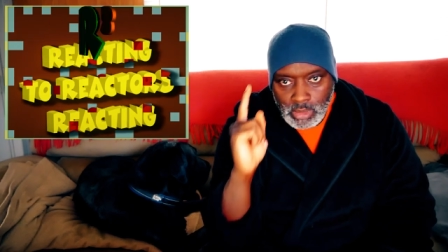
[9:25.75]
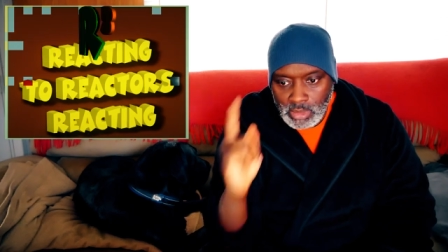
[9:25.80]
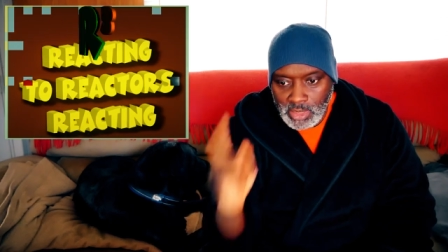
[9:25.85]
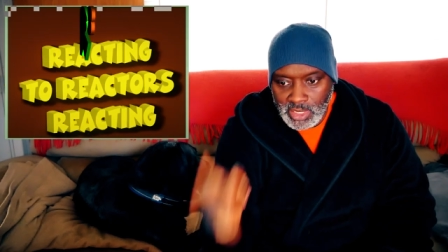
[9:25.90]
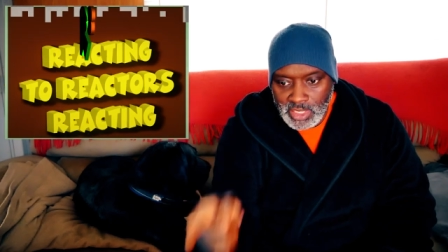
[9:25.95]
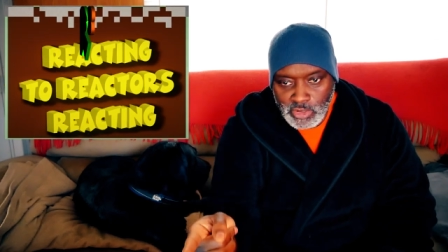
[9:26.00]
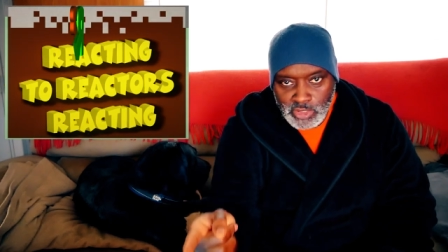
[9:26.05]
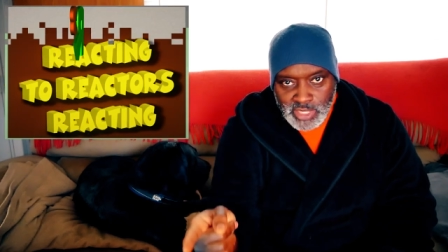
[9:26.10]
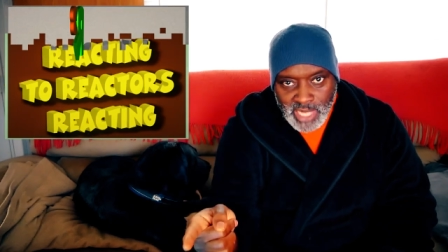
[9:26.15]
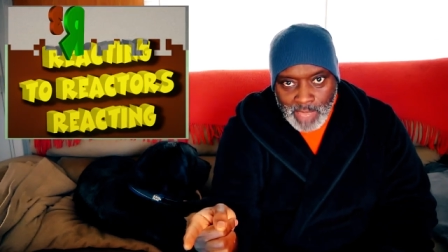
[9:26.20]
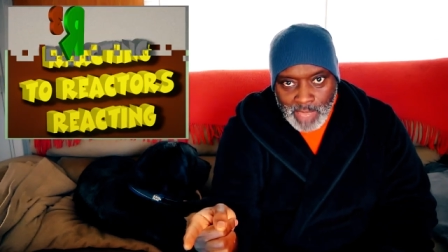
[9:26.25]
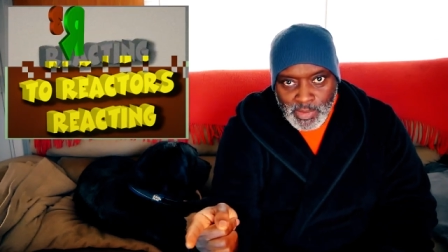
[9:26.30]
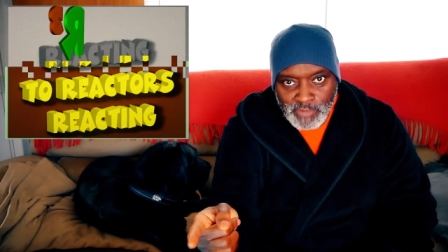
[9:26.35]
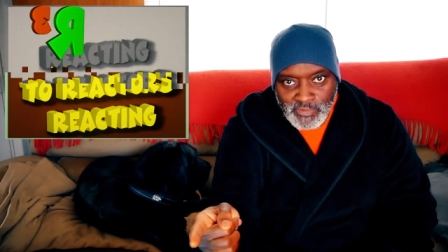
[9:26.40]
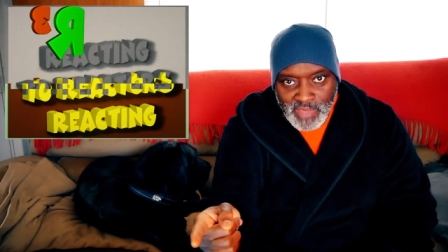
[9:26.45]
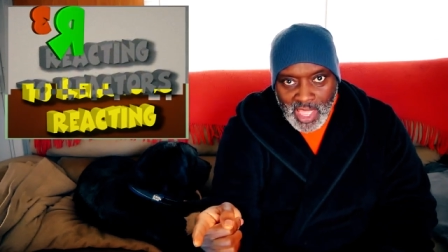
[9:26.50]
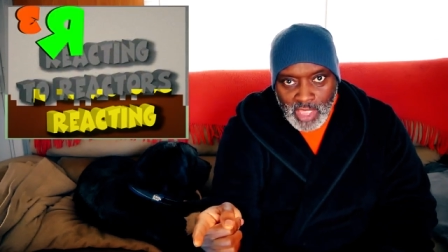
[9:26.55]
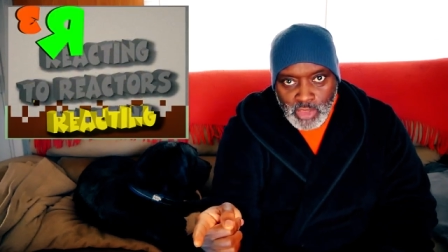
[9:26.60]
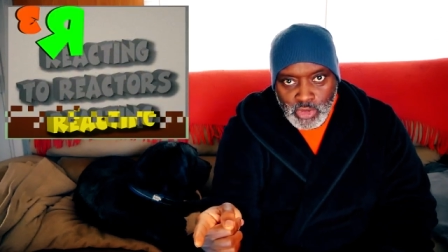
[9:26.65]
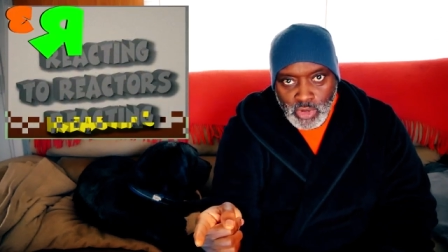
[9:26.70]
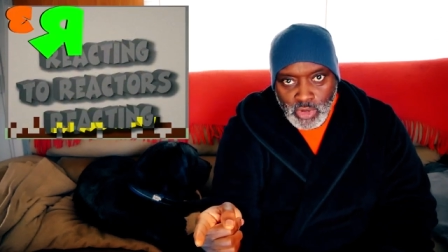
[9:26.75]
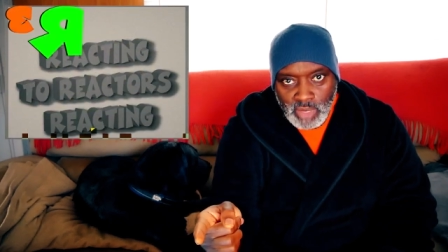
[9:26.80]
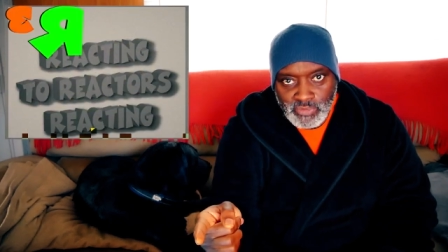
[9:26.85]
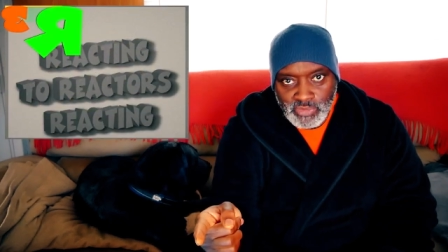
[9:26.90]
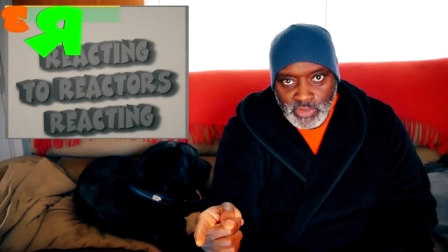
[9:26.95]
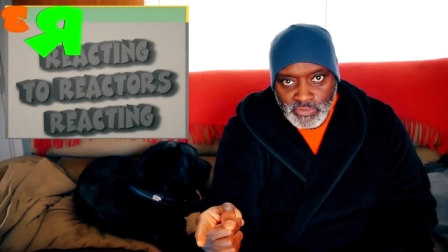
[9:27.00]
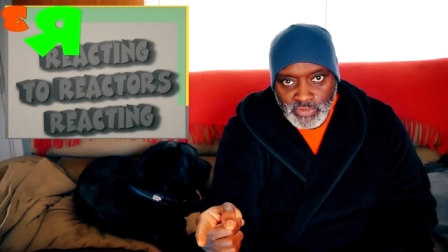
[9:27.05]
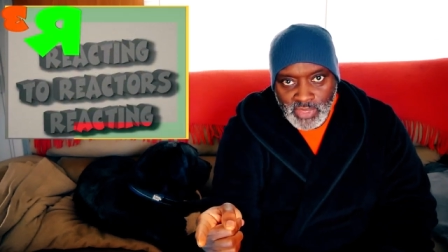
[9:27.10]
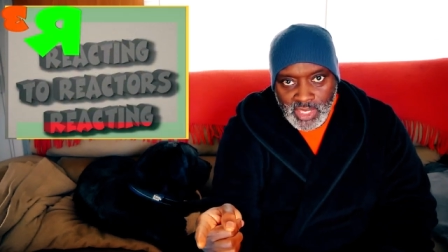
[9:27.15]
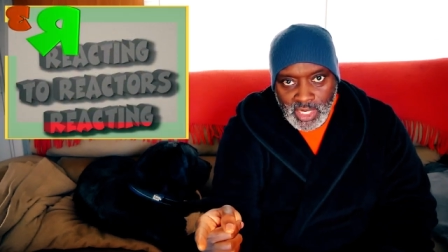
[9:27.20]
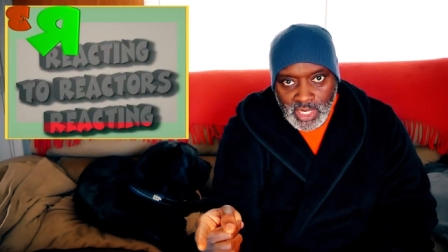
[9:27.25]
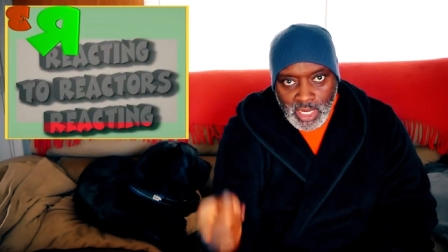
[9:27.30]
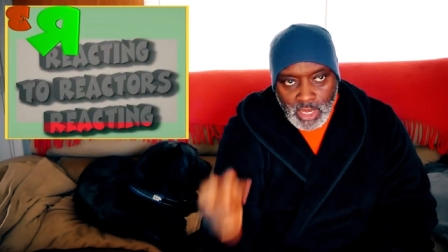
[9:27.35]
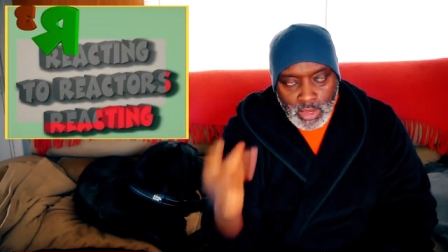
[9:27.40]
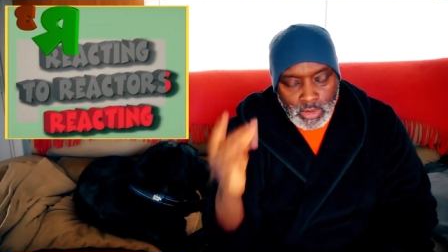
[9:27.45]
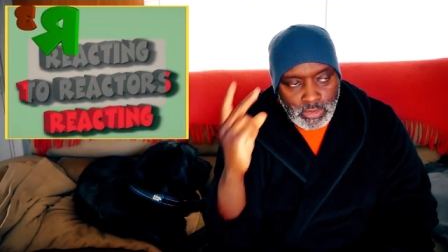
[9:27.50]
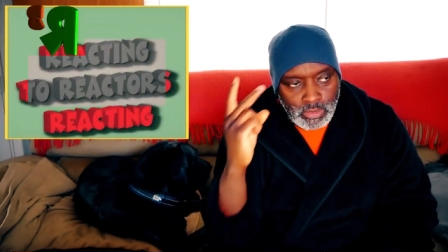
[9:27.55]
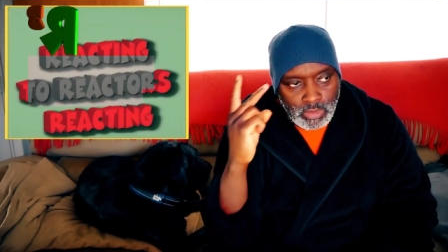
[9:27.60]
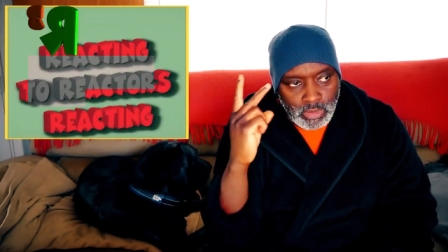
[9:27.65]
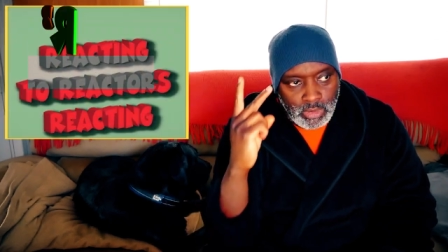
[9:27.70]
The entertainment value of the
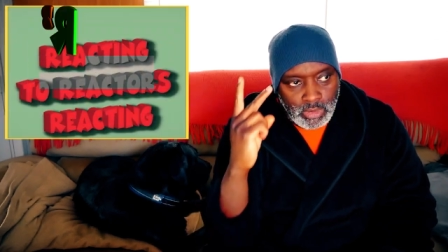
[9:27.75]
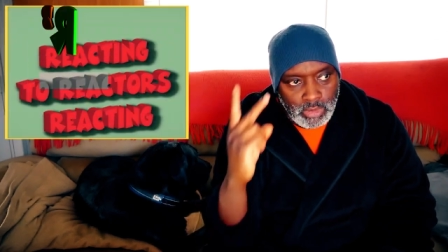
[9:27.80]
video,